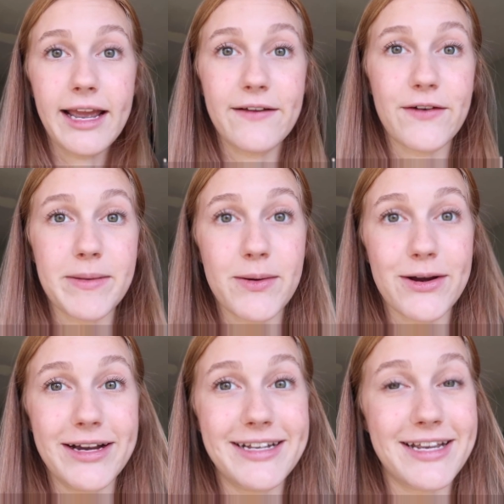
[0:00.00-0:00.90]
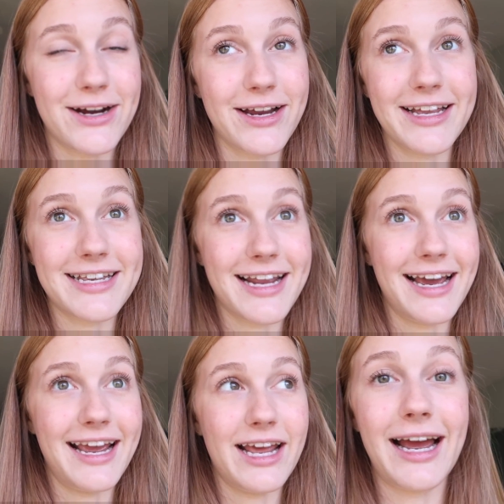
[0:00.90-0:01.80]
I confirmed that we're going to Target
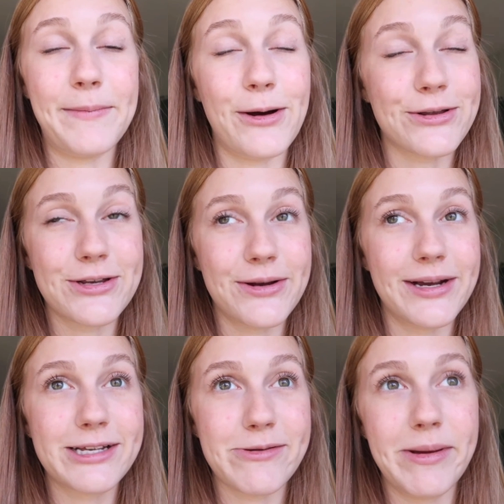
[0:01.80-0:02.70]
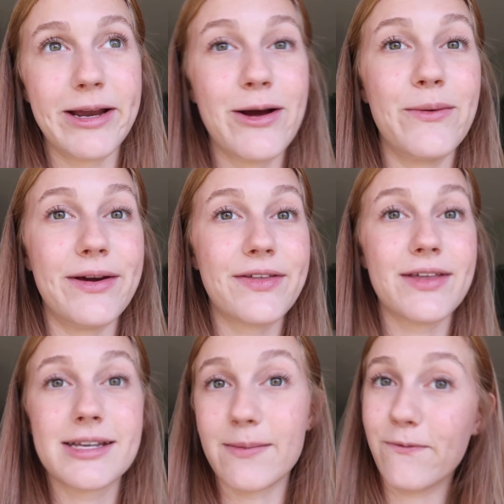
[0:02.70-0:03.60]
tonight and I'm also going swimming with
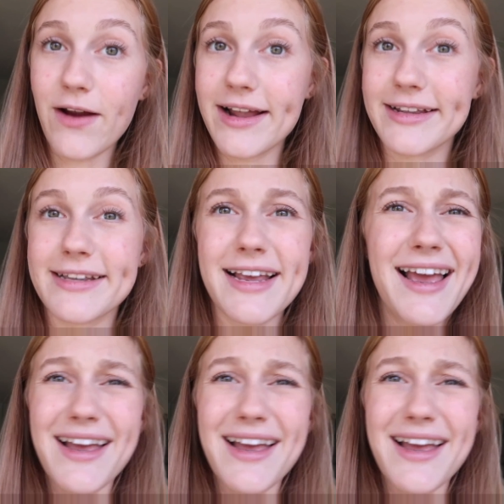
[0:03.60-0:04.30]
some friends.